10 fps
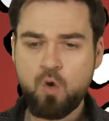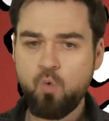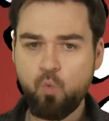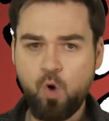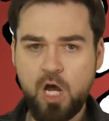
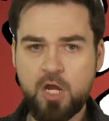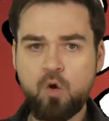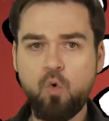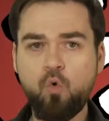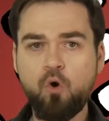
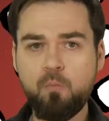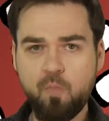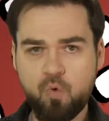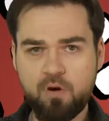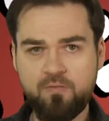1 or
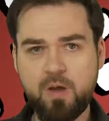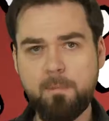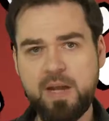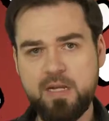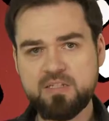more of them
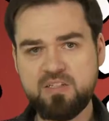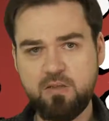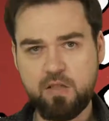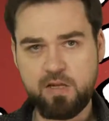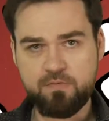might see
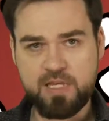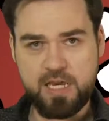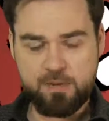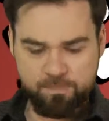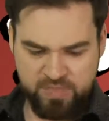the light of day.